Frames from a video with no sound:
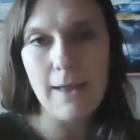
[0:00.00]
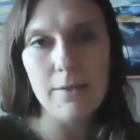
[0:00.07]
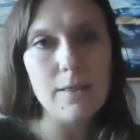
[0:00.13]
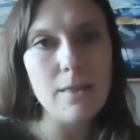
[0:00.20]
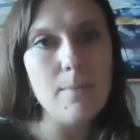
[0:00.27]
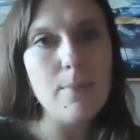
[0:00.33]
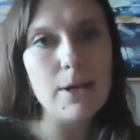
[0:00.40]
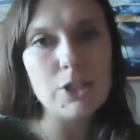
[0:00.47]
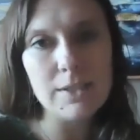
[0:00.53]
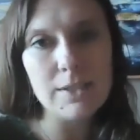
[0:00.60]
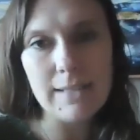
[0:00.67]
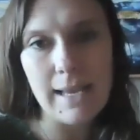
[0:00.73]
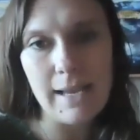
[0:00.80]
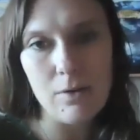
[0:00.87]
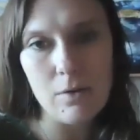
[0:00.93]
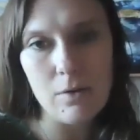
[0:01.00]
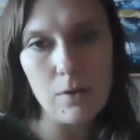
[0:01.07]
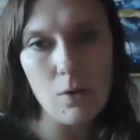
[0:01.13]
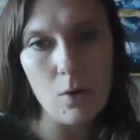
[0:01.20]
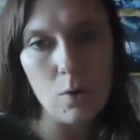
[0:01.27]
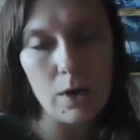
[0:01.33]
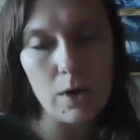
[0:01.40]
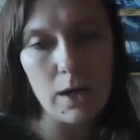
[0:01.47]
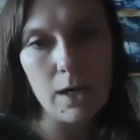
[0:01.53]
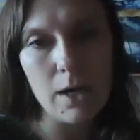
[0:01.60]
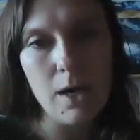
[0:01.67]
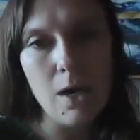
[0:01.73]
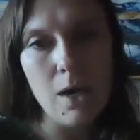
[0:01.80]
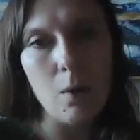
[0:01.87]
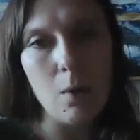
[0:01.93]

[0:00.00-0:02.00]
either in the budget cycle or